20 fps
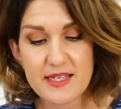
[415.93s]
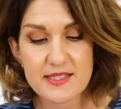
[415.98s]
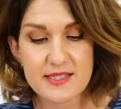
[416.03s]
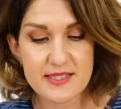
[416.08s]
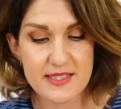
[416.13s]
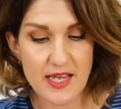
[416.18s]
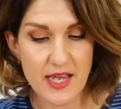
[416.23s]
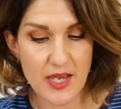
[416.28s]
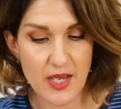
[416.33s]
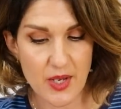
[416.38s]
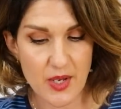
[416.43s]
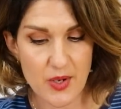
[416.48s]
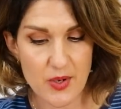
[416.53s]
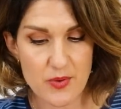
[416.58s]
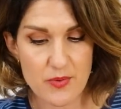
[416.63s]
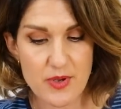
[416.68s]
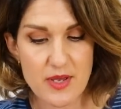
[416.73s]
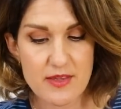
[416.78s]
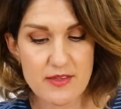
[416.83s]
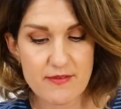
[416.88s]

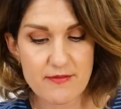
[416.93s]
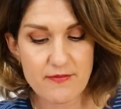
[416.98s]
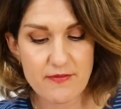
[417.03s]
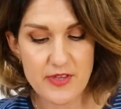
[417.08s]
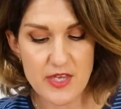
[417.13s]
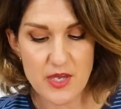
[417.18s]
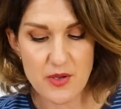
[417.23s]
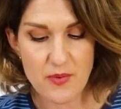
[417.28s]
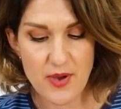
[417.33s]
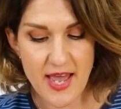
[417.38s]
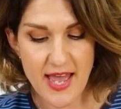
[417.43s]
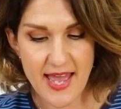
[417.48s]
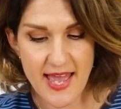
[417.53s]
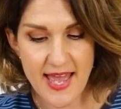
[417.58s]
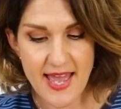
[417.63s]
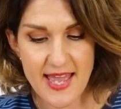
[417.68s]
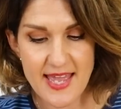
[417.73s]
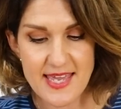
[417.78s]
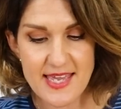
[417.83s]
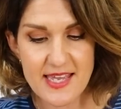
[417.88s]
so view
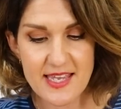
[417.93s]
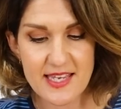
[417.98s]
A